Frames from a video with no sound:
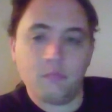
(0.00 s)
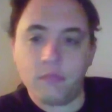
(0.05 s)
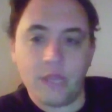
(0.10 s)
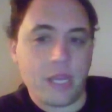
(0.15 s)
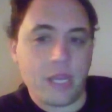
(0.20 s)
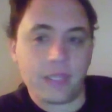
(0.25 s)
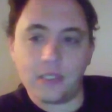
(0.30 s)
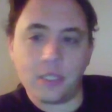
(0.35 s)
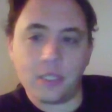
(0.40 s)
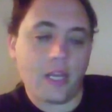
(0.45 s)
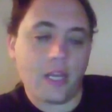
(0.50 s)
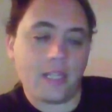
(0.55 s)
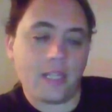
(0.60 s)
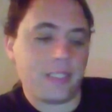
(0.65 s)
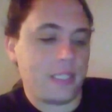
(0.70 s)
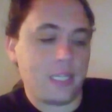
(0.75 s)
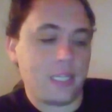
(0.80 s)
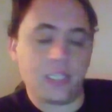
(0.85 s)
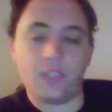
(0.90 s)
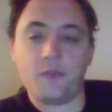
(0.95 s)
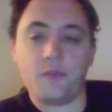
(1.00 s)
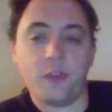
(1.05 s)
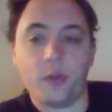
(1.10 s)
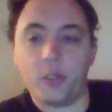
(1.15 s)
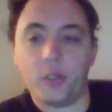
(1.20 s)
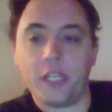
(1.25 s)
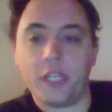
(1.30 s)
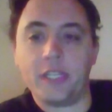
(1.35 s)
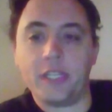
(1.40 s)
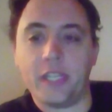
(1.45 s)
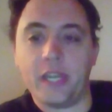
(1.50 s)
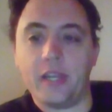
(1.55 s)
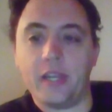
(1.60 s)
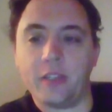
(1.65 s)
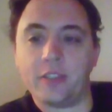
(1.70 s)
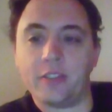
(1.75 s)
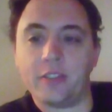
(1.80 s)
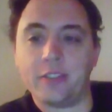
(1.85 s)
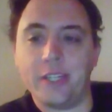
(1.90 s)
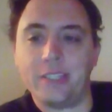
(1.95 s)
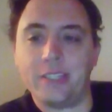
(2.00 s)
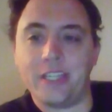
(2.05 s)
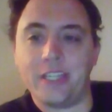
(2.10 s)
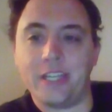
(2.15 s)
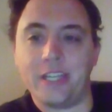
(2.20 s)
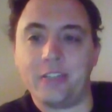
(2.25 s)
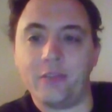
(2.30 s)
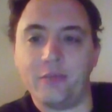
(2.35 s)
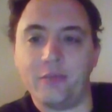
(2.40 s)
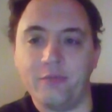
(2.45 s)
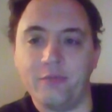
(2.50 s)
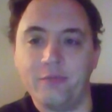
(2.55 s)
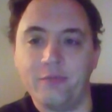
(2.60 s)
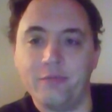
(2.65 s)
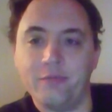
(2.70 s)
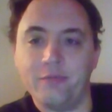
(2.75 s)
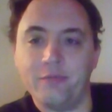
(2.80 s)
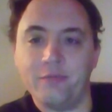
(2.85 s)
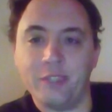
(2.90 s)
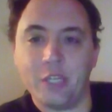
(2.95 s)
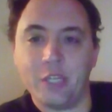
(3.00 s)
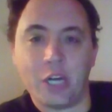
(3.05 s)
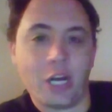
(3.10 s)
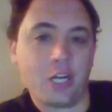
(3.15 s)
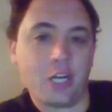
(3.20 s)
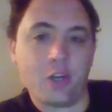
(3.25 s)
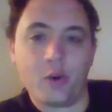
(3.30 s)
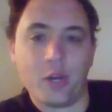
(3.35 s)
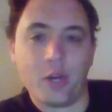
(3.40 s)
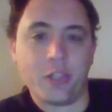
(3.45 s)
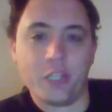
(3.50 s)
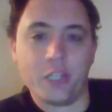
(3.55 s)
That's all I see is fewer details. That's it. There are no other